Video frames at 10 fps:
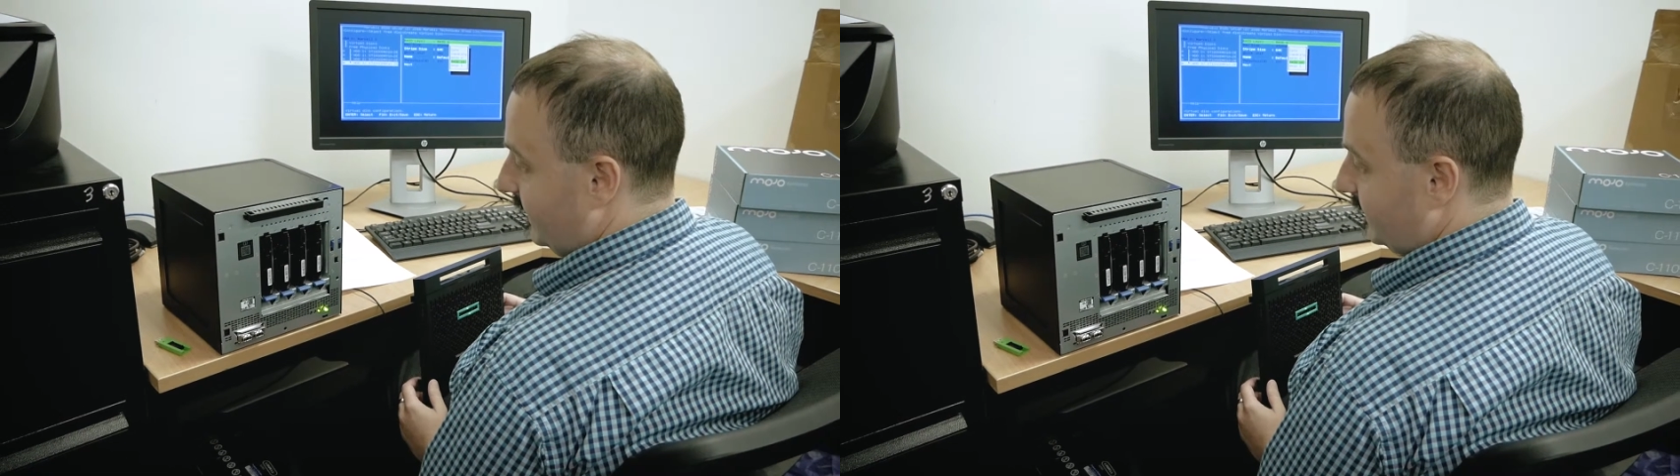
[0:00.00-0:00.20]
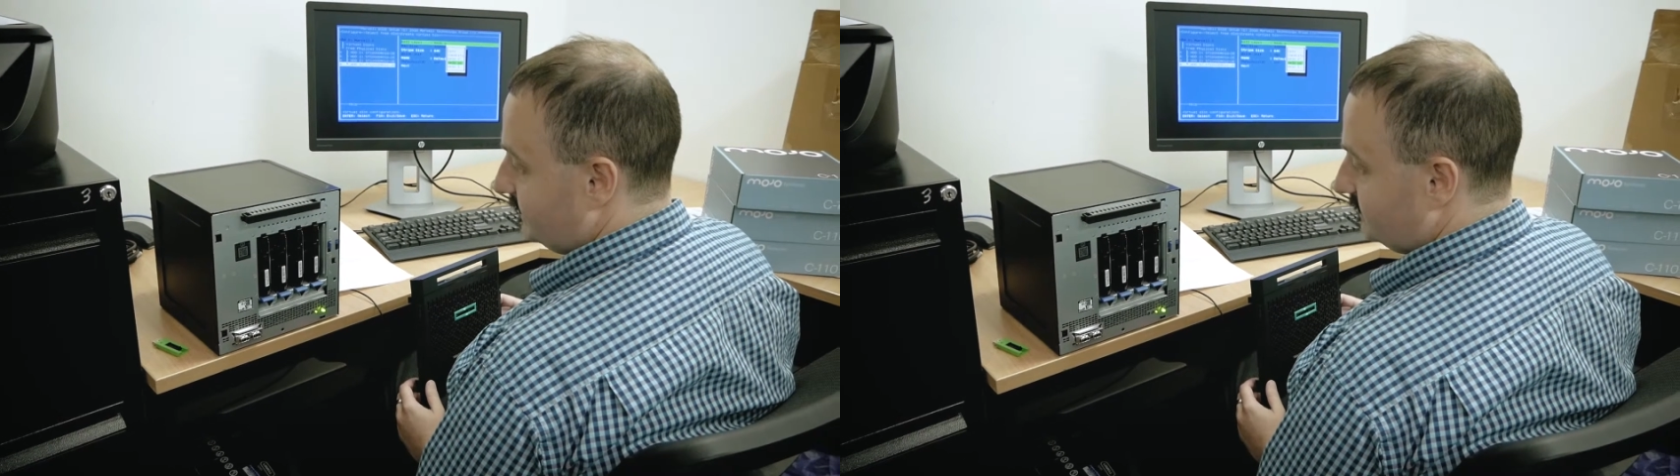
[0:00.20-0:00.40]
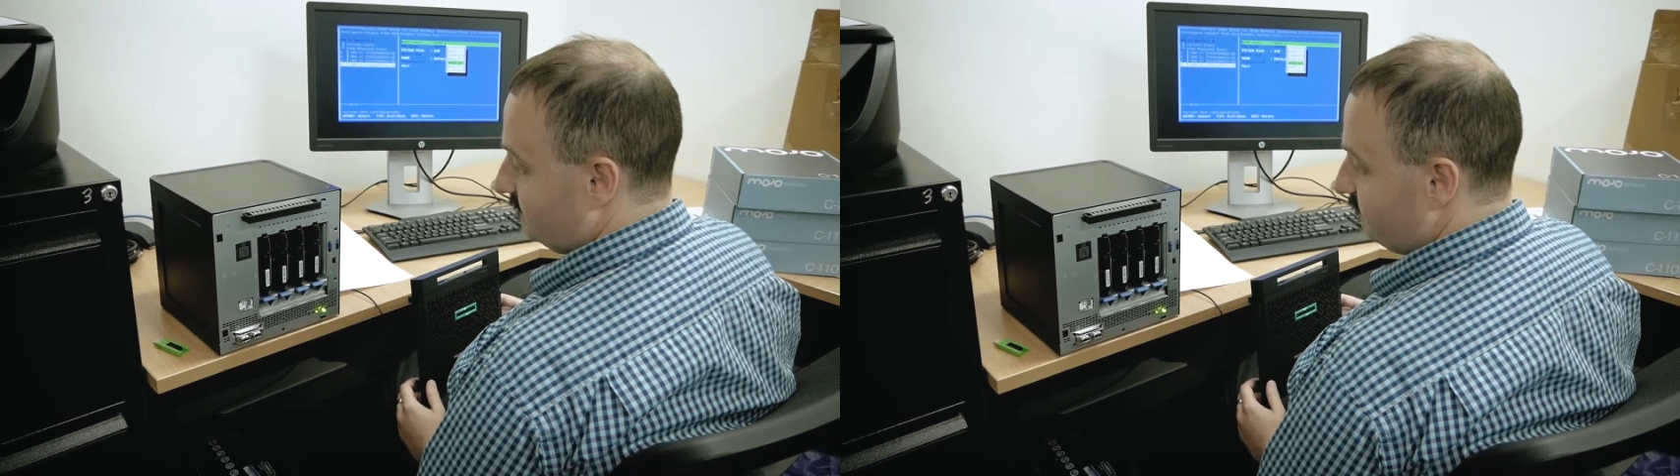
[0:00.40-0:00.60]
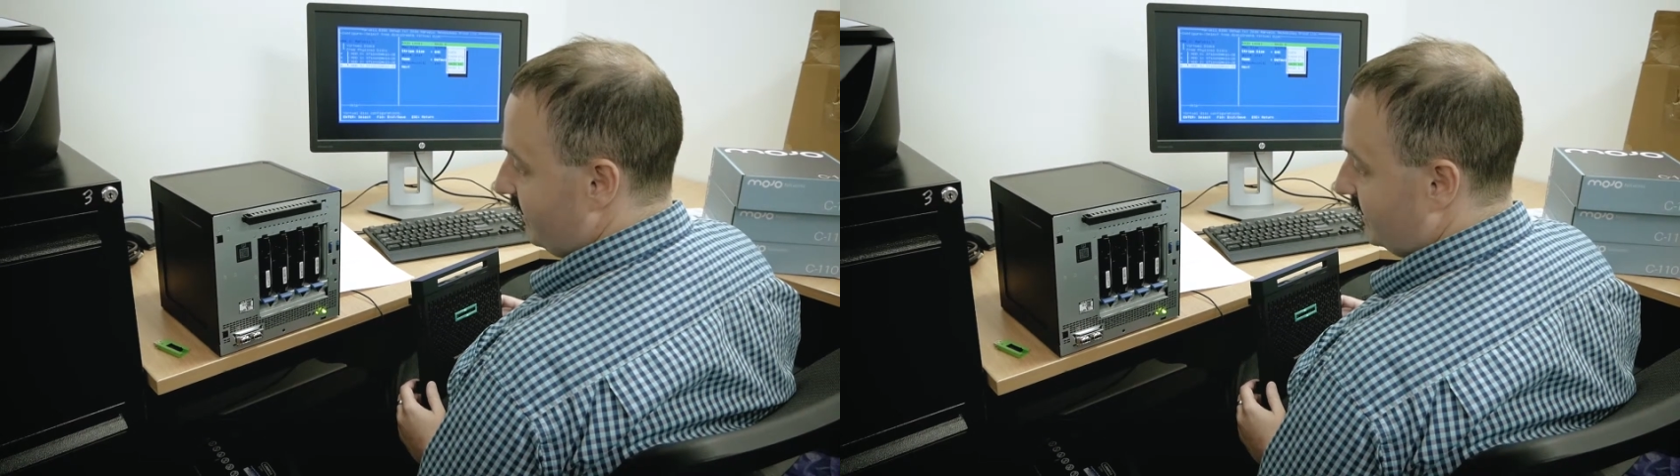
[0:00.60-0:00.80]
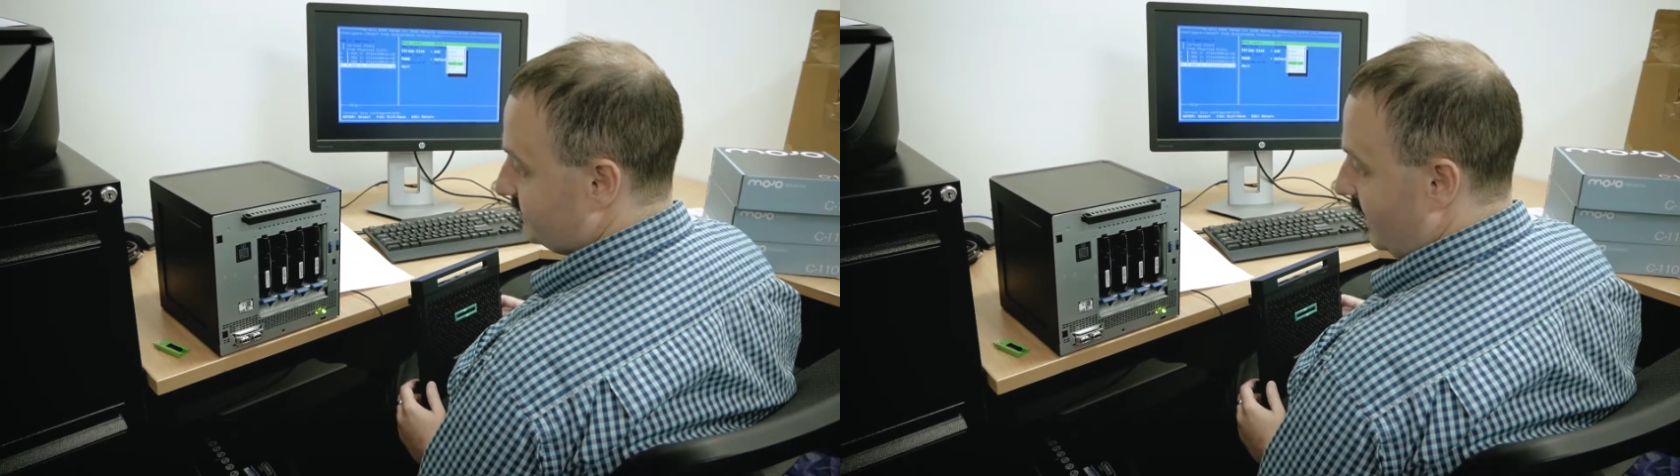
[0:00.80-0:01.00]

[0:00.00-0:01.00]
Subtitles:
that's